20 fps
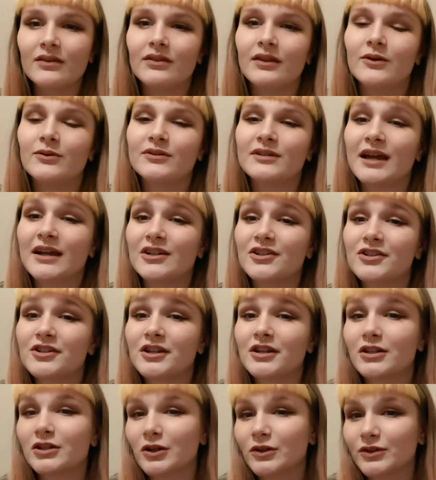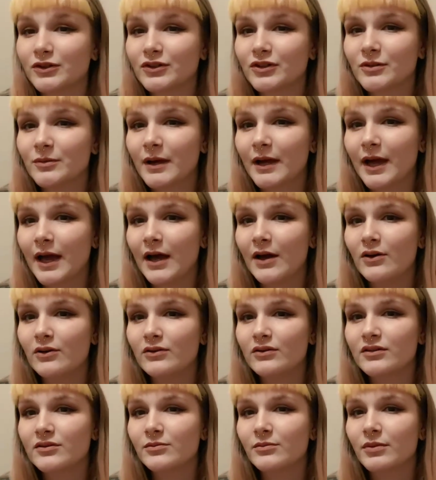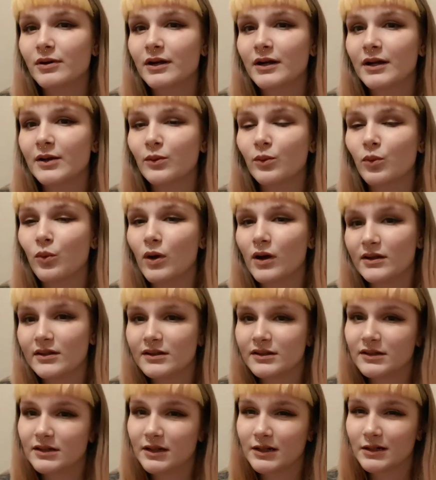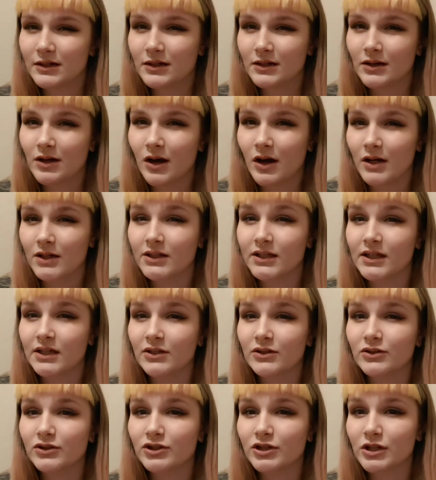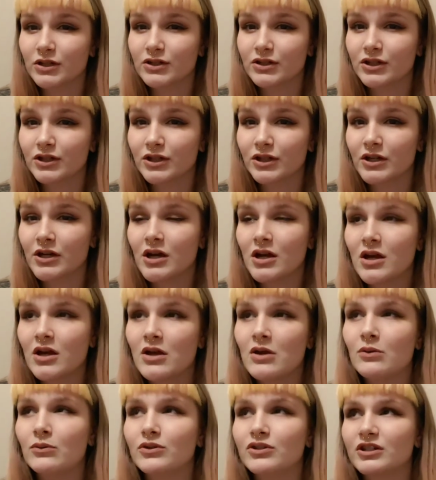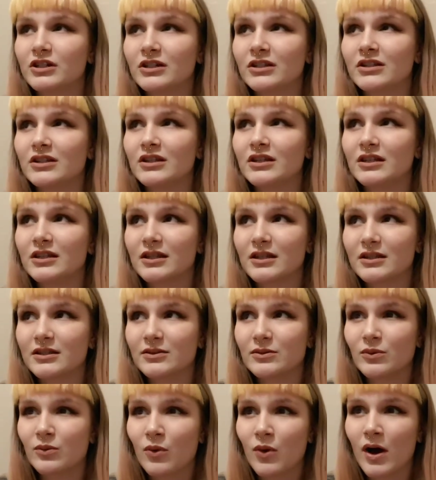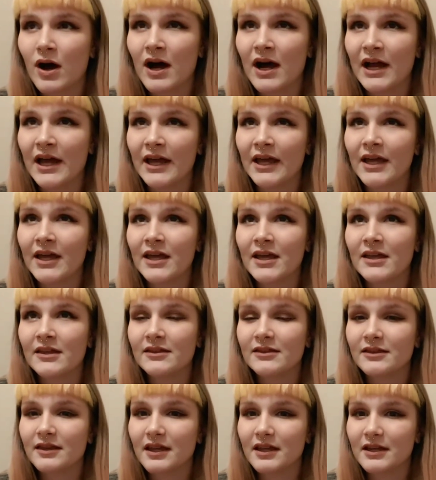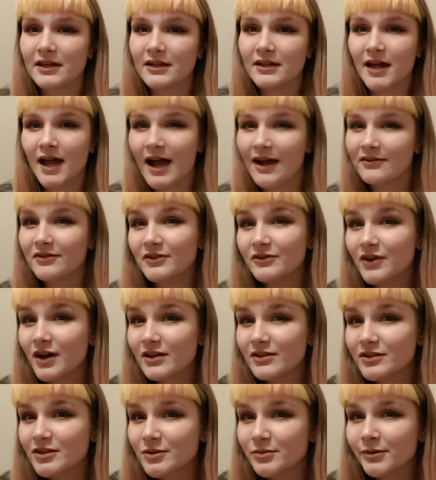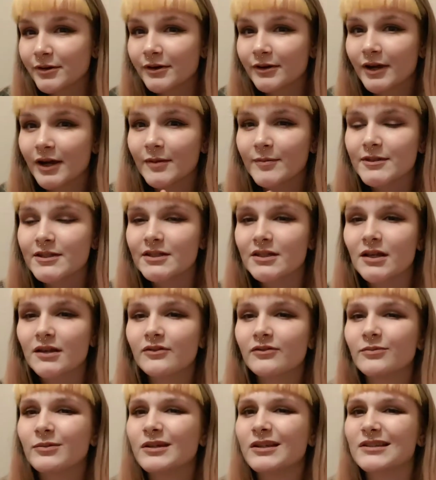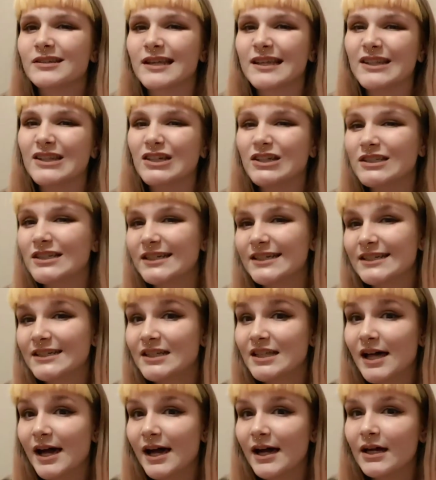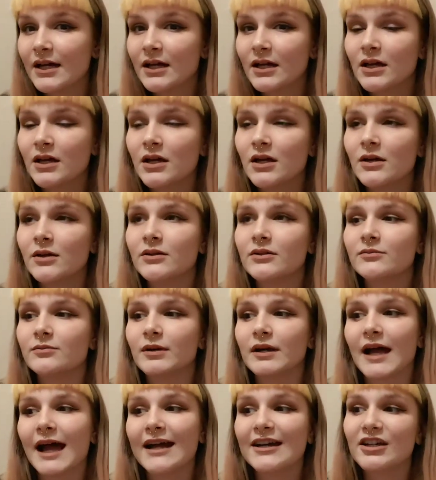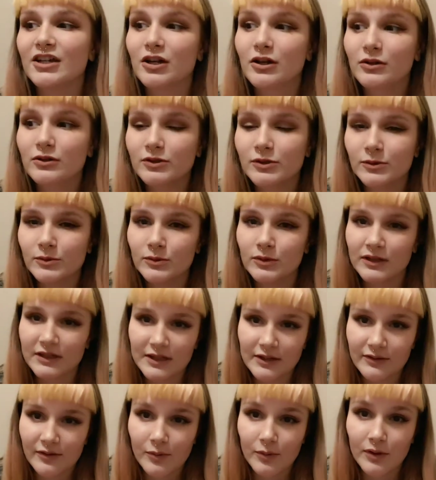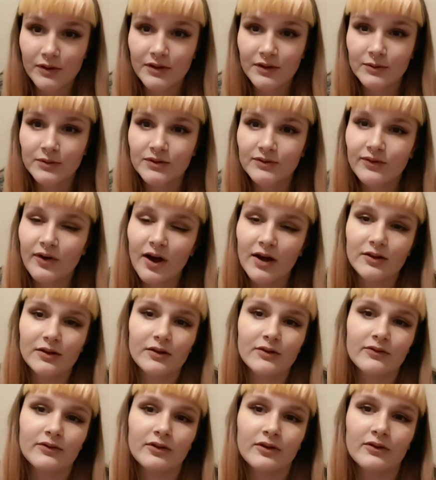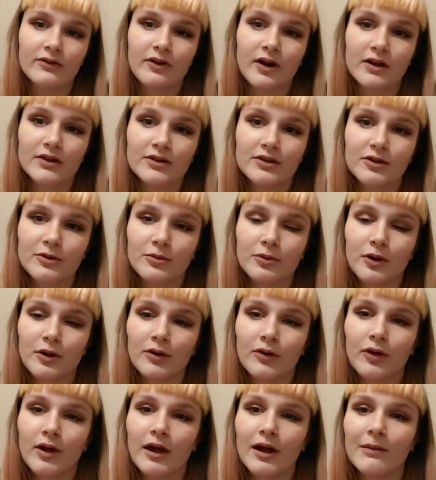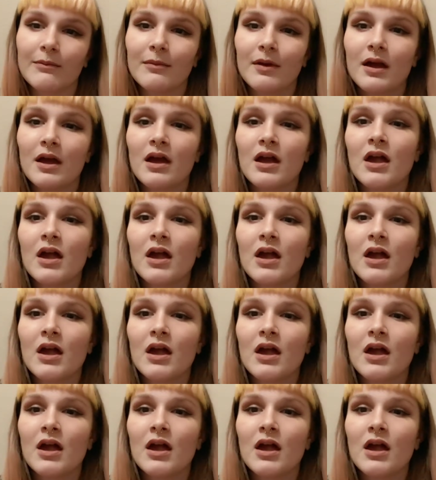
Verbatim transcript: that was actually closer to my house, but it wasn't a non-kill shelter, which I think is why they didn't have the foster program and stuff, because I looked into that. But I had to go to a different one that was farther for the foster program.